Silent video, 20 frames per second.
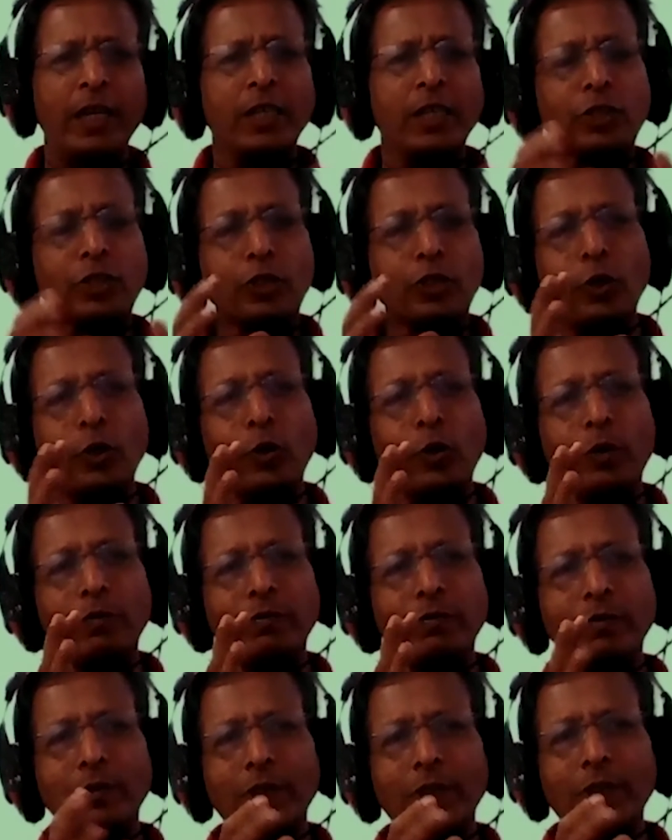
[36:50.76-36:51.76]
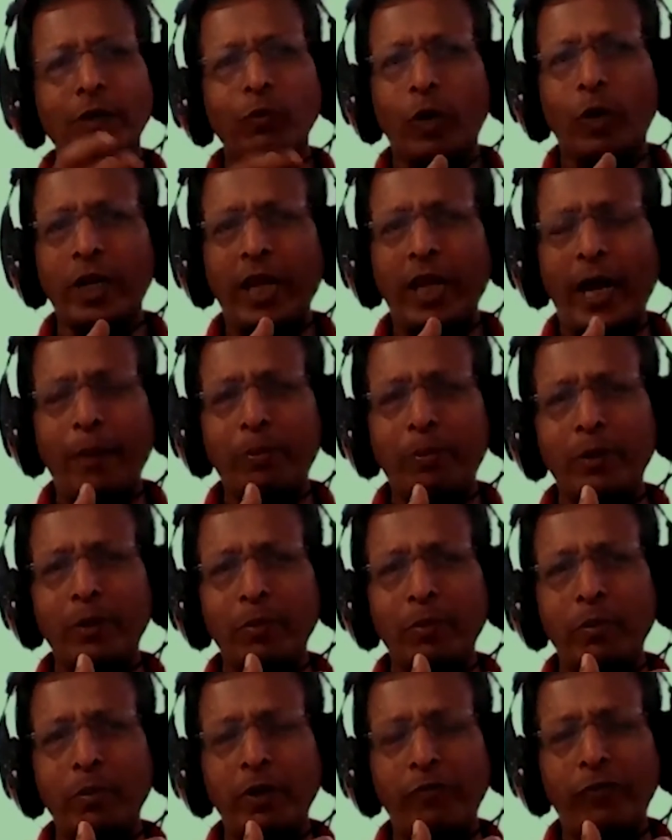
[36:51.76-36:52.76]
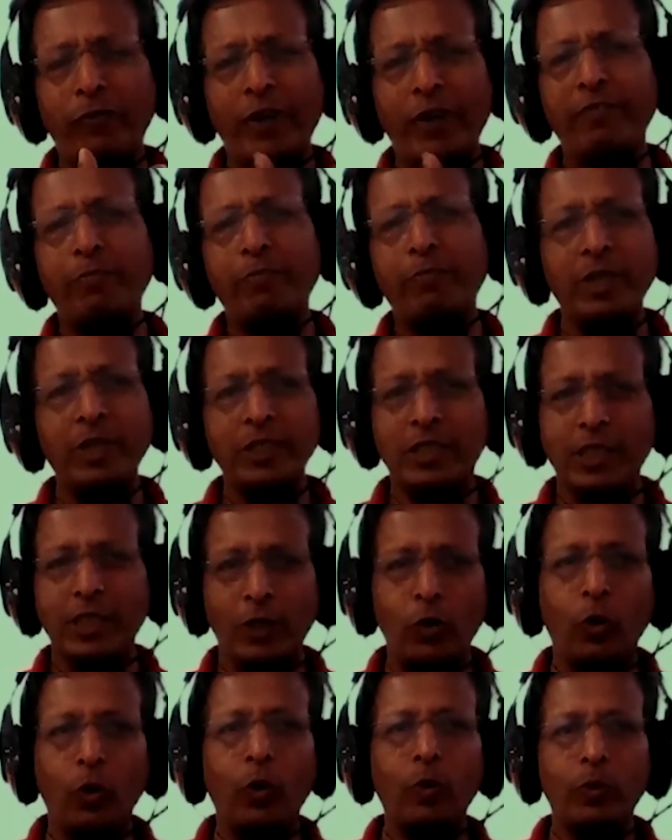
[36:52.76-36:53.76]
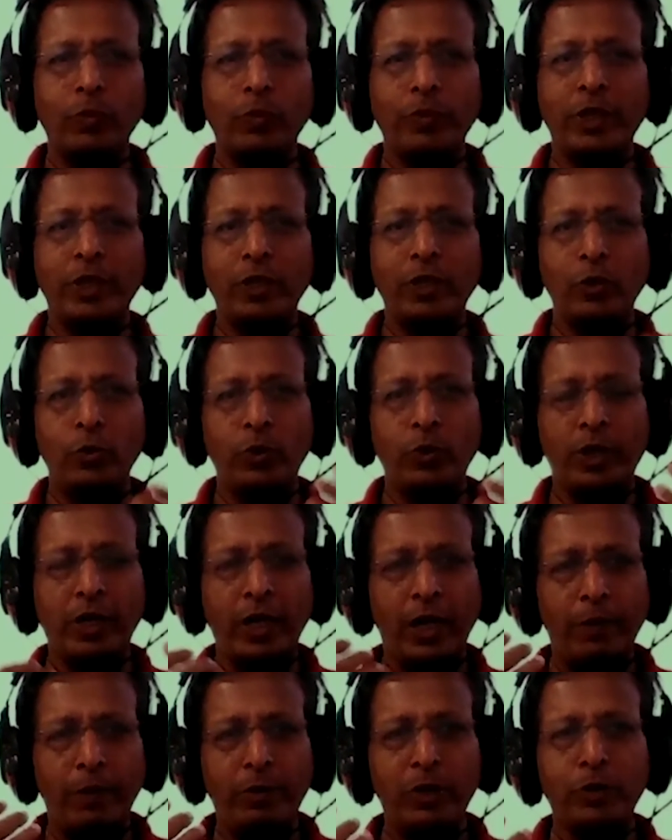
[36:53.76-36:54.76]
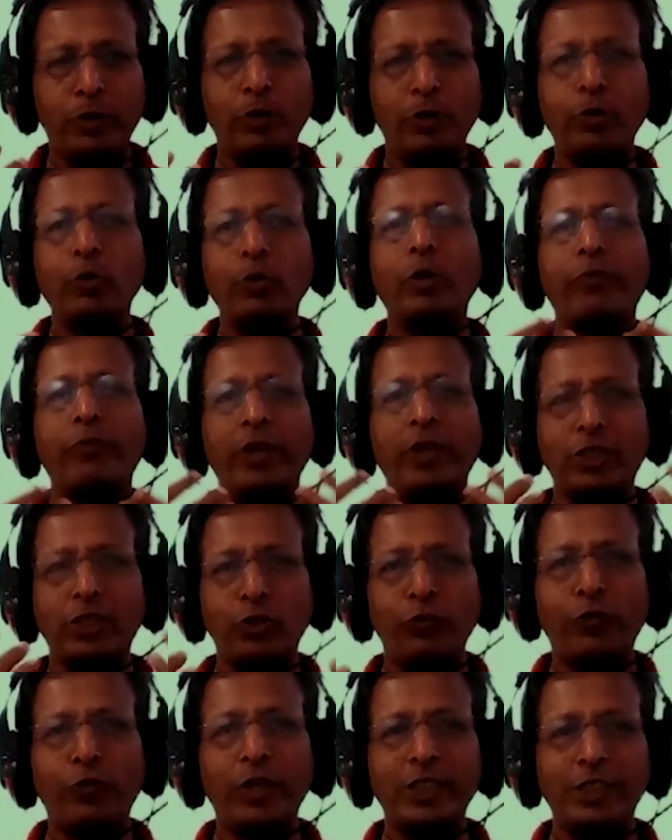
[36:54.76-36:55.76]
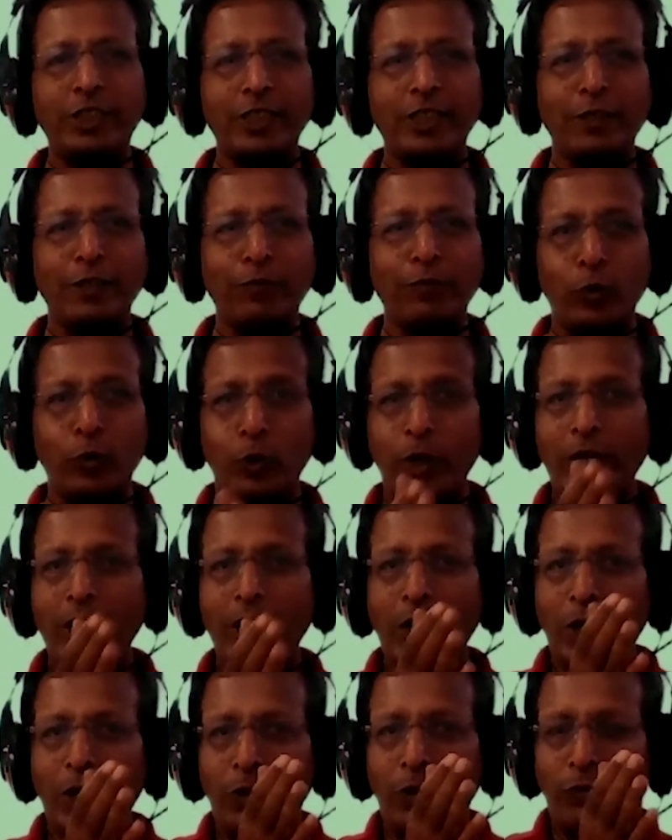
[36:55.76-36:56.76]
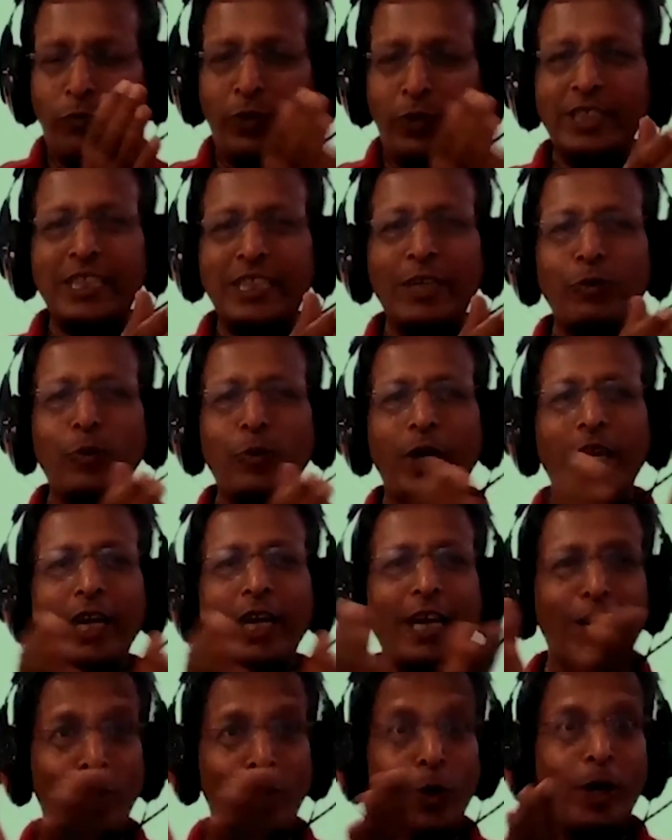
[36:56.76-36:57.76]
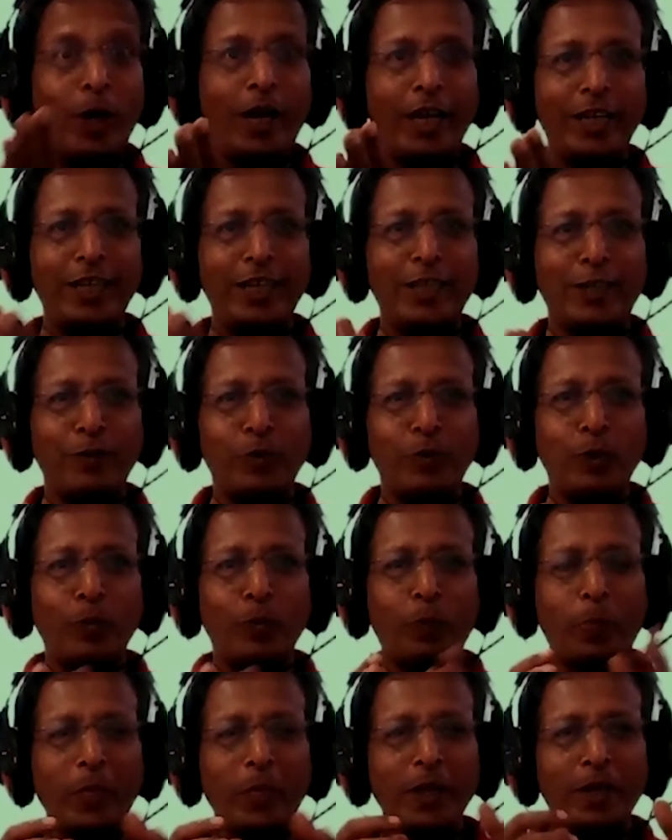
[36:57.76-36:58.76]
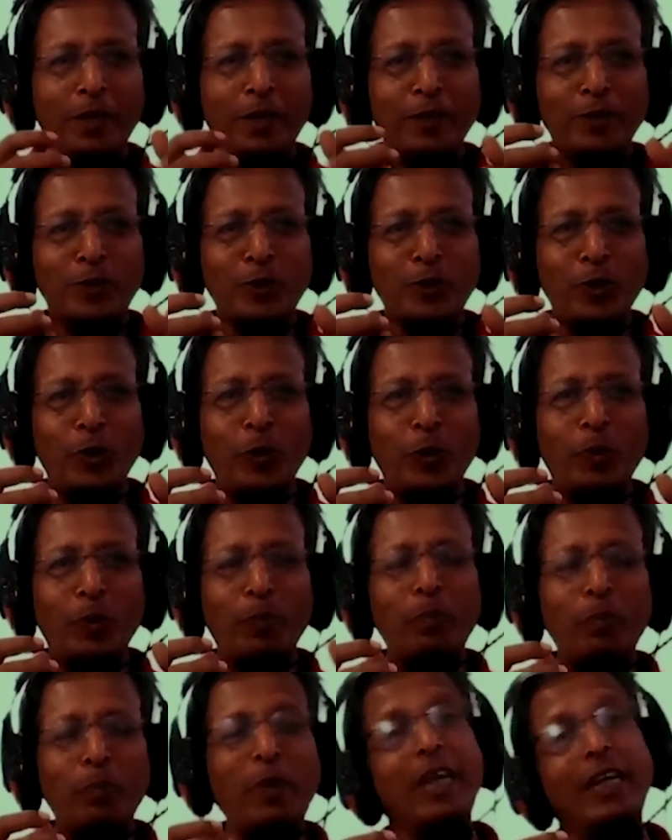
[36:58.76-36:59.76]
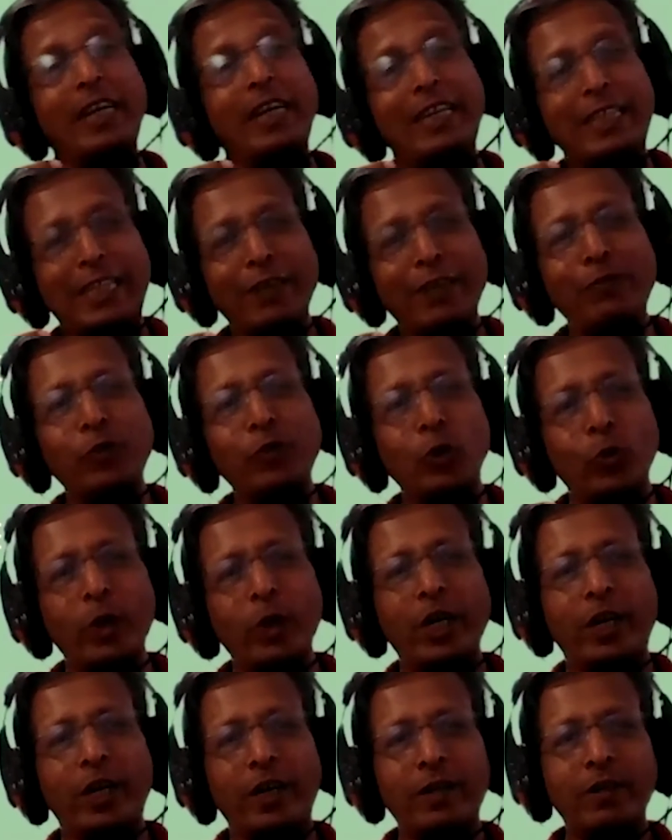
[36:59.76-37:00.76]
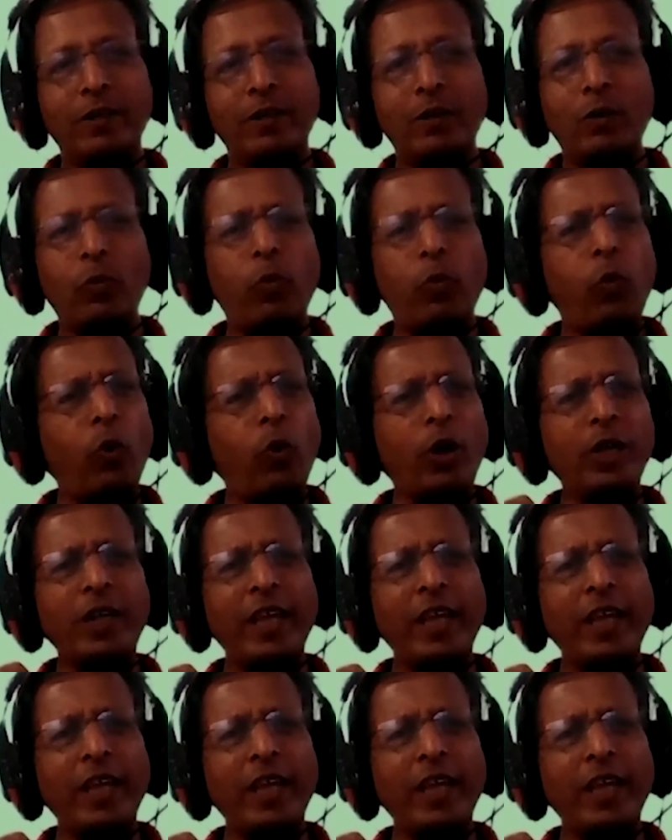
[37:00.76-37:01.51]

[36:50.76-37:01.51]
So what happened maybe 5 months ago when you were able to do a face-to-face interview vis-a-vis an online interview? So being an interviewer, what